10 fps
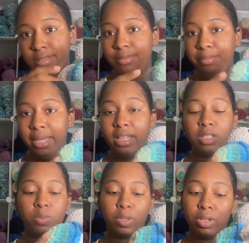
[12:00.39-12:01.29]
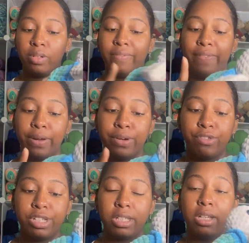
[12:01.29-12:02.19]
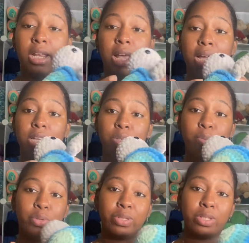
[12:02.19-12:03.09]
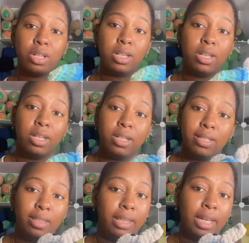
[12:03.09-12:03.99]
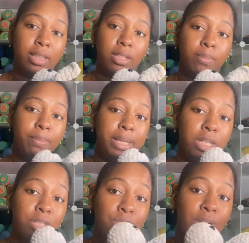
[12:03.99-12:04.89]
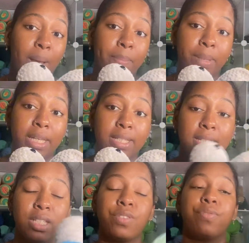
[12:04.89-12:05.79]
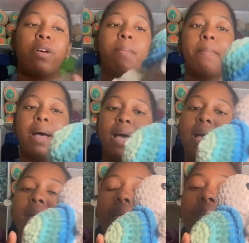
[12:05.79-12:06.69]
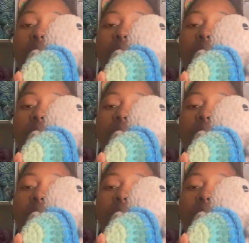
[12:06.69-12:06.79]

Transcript: made this one very recent, and I used like the mini scrap pieces from my